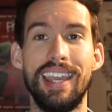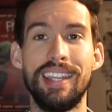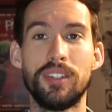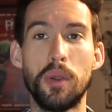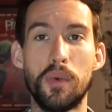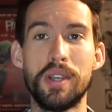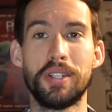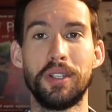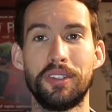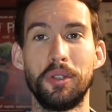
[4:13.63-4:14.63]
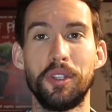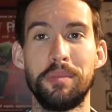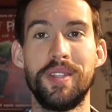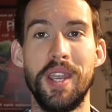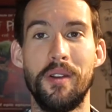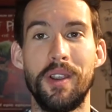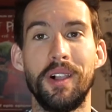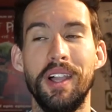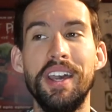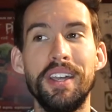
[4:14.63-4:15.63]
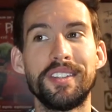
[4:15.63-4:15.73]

into original source material.